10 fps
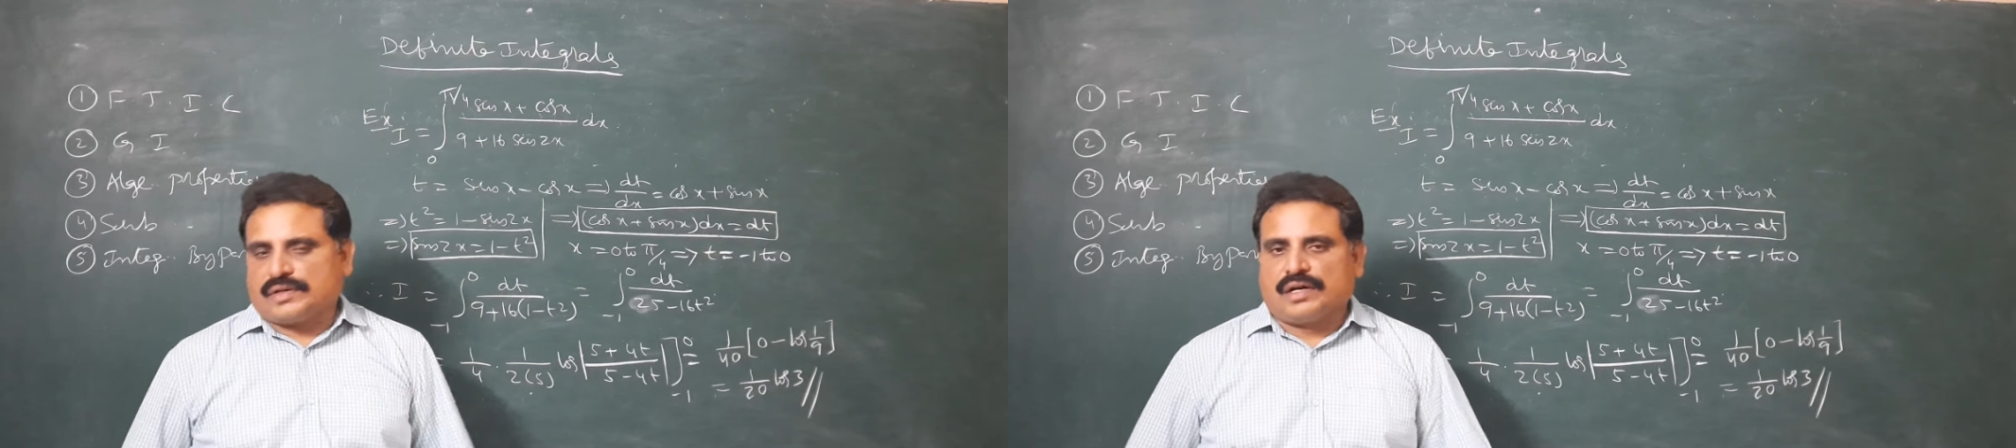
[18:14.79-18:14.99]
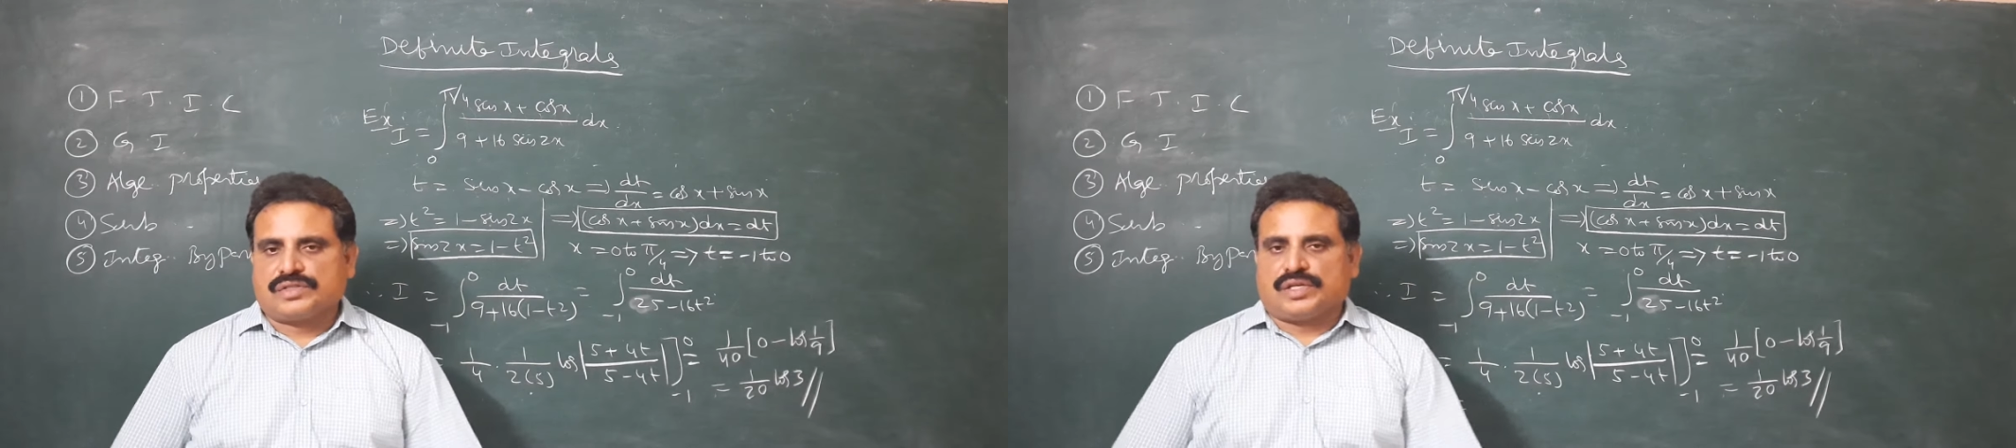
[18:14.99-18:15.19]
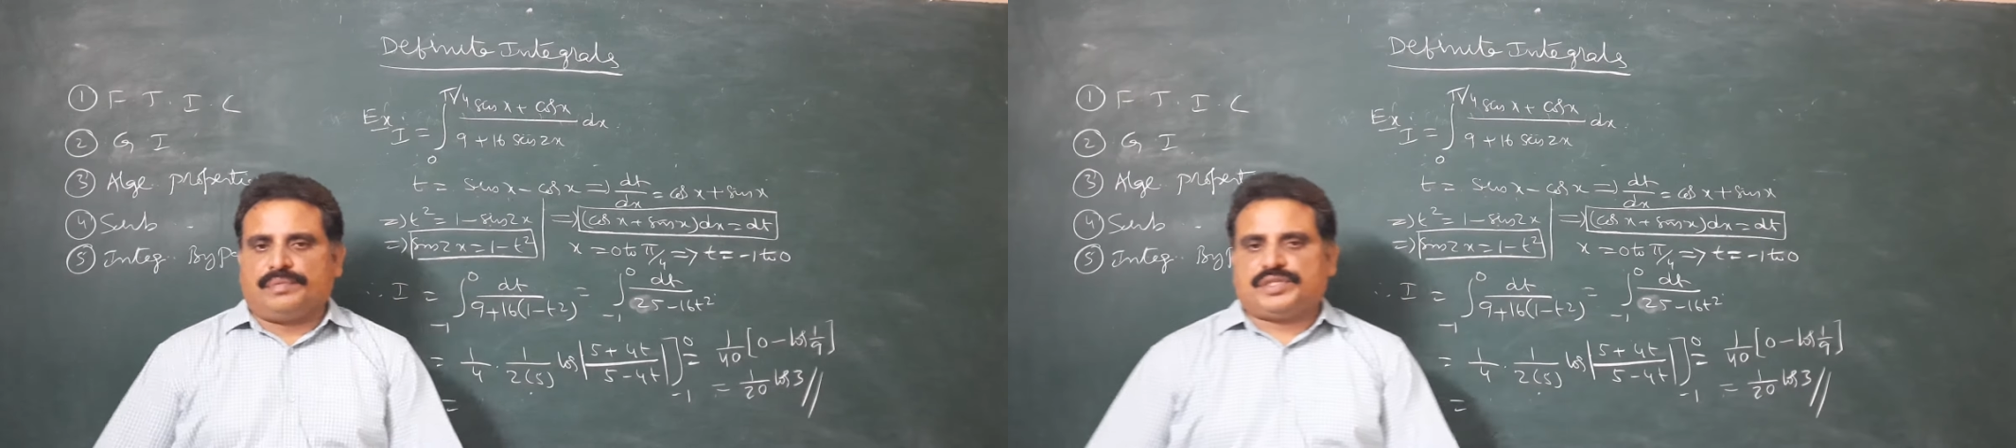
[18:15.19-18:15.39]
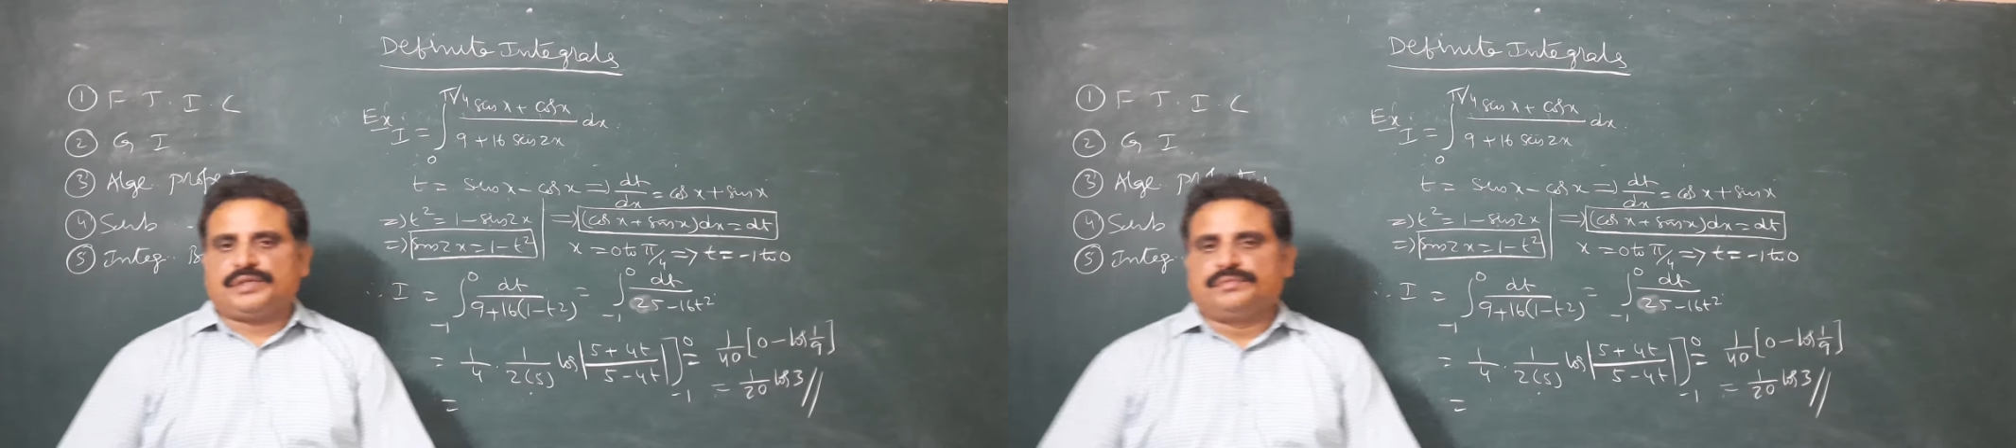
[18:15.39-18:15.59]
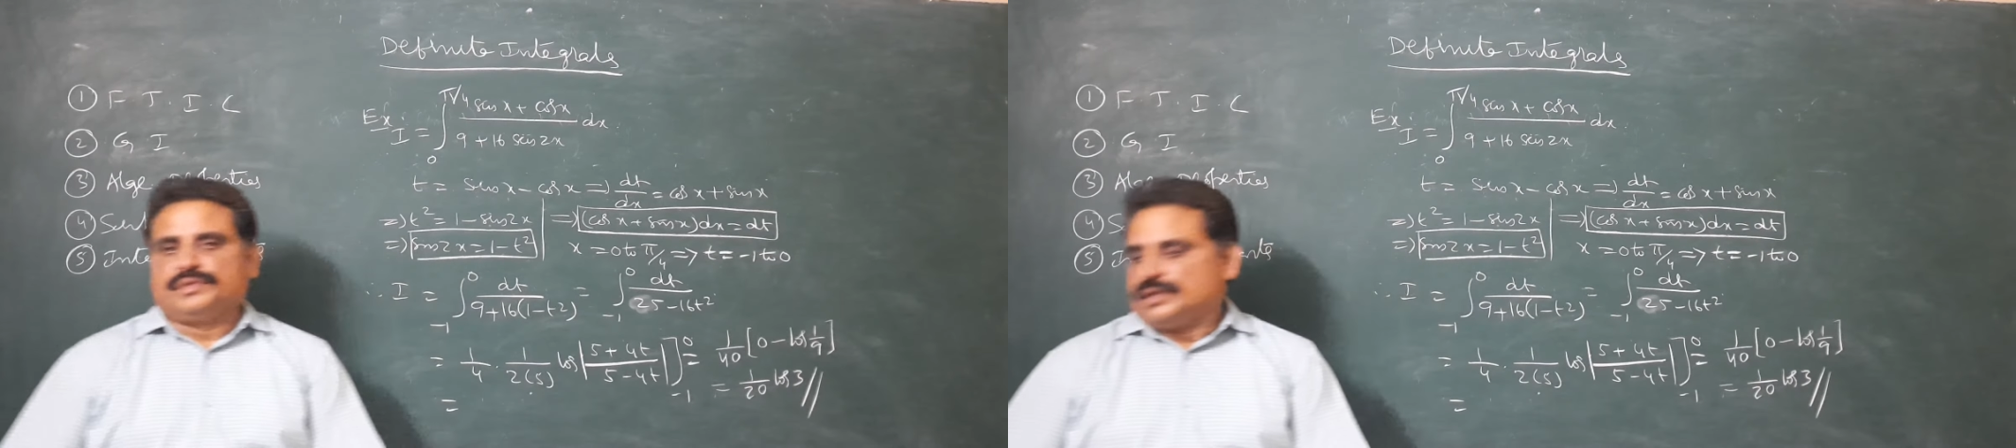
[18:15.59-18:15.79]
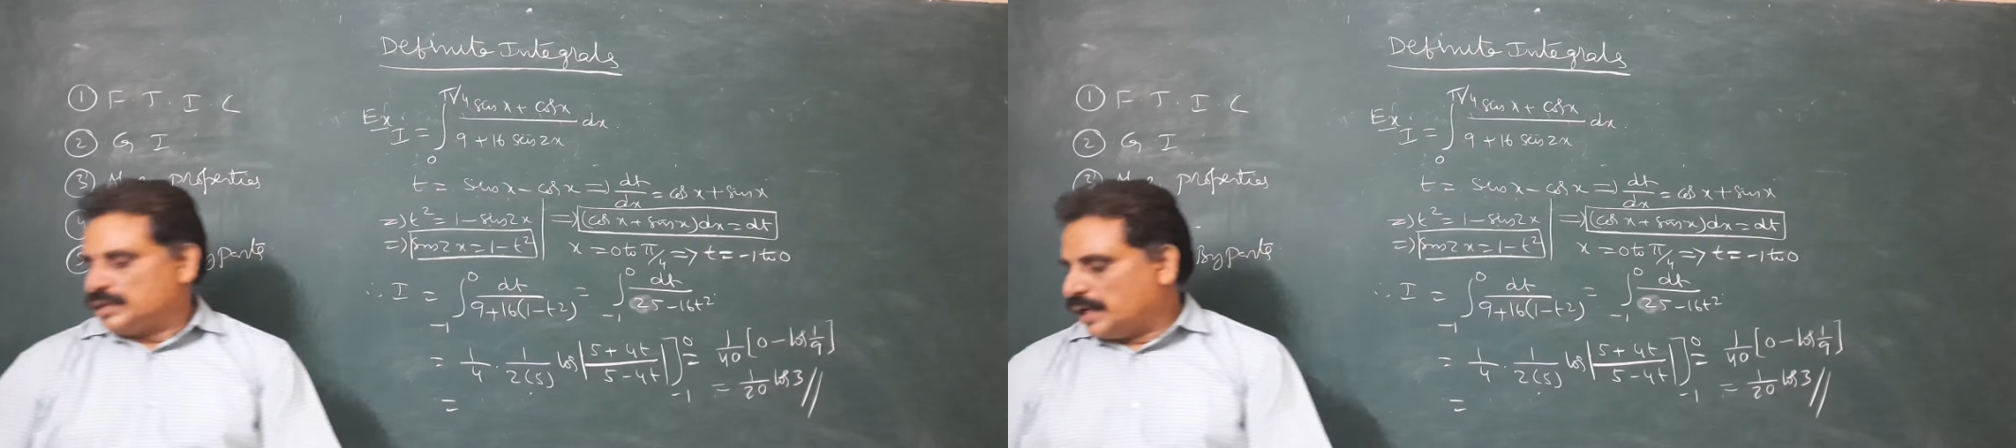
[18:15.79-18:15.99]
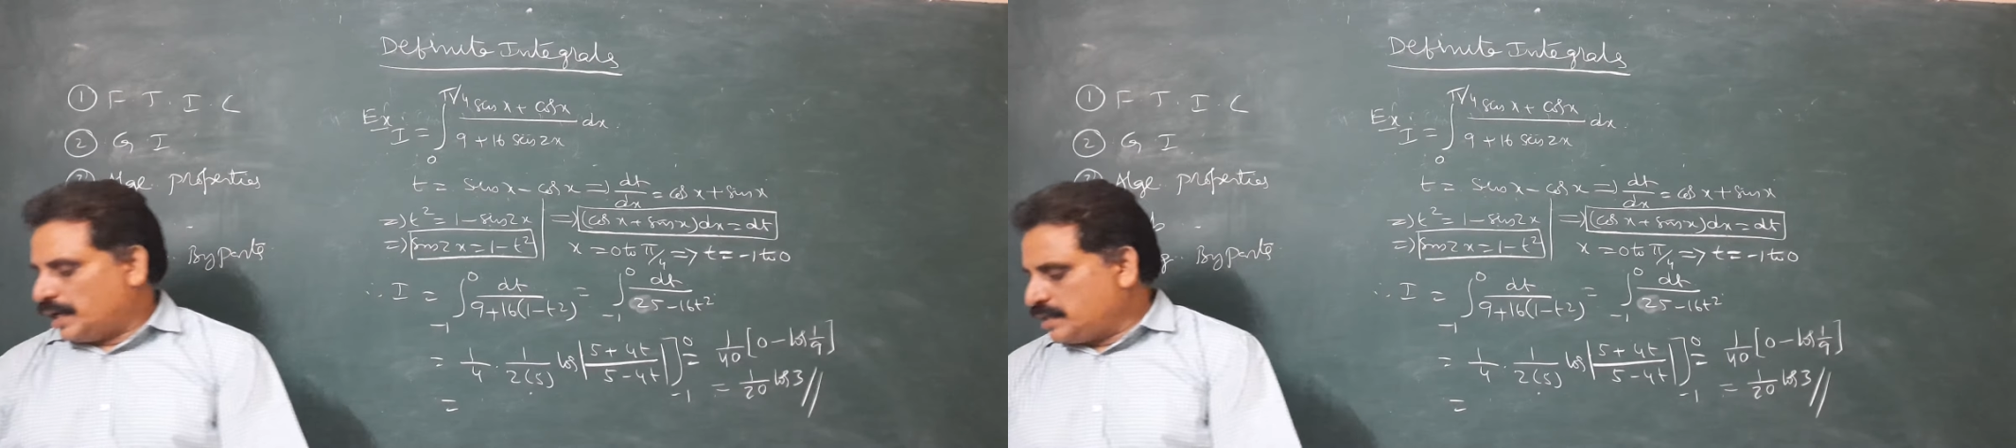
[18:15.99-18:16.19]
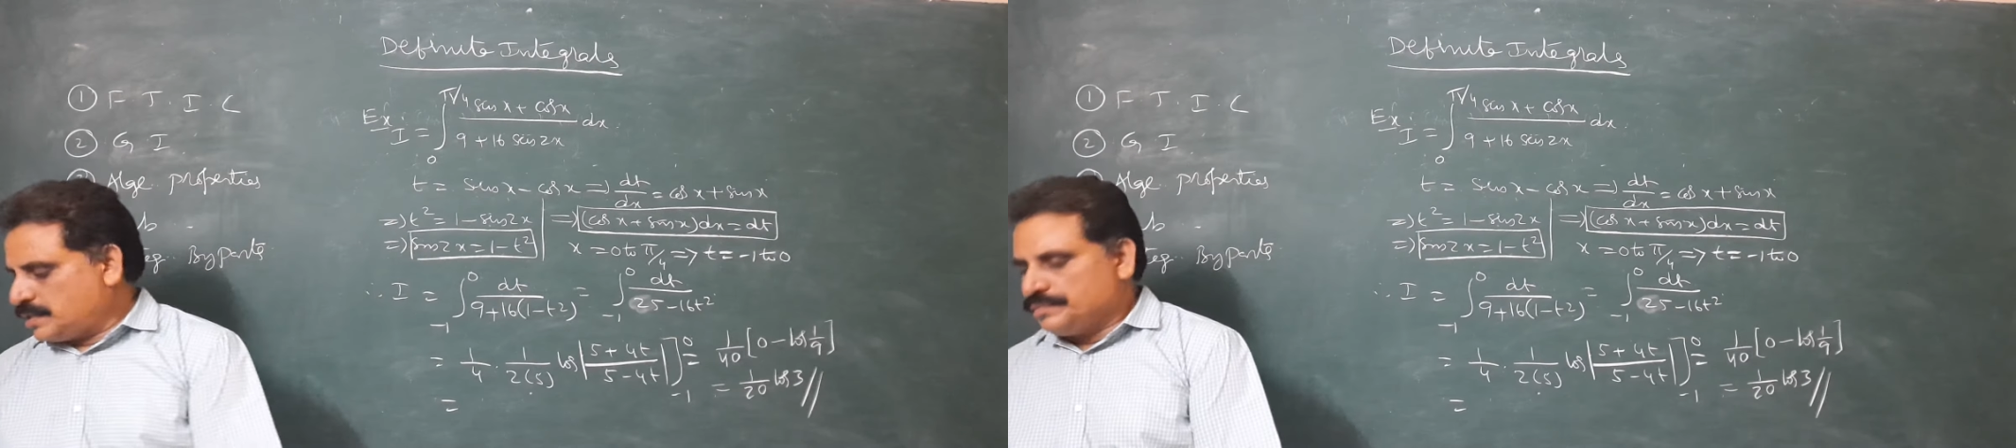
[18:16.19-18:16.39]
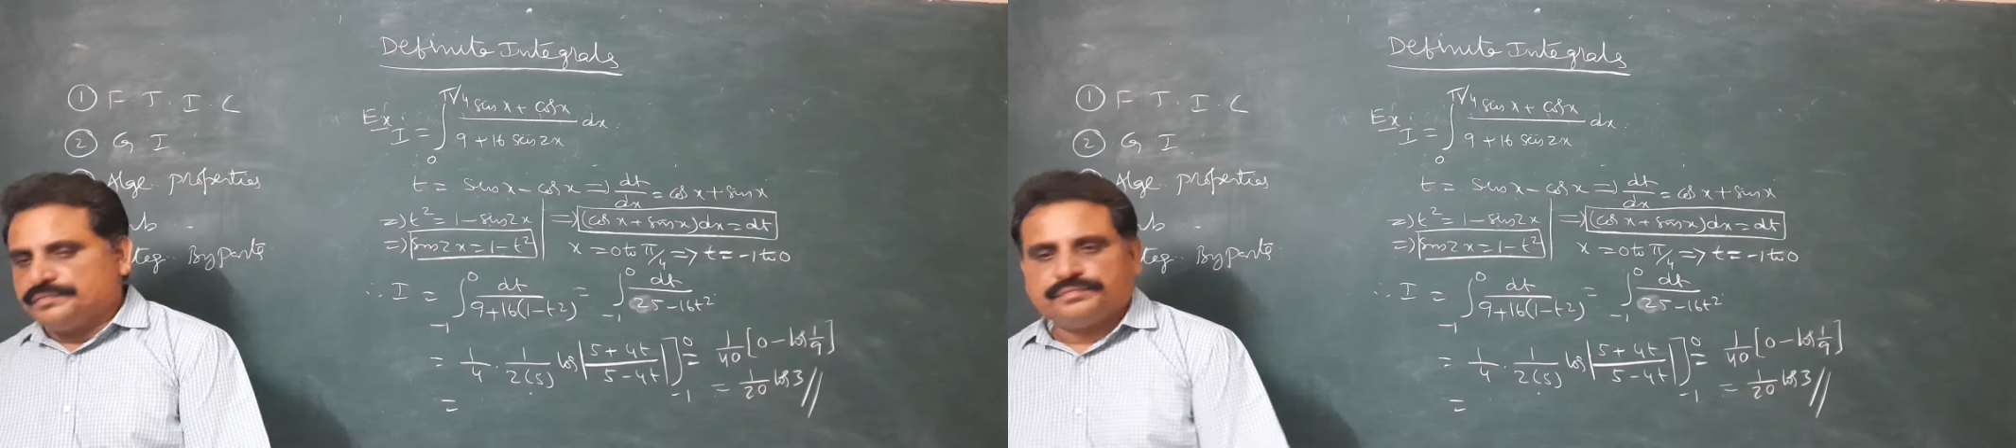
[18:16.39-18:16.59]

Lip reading: concept, that is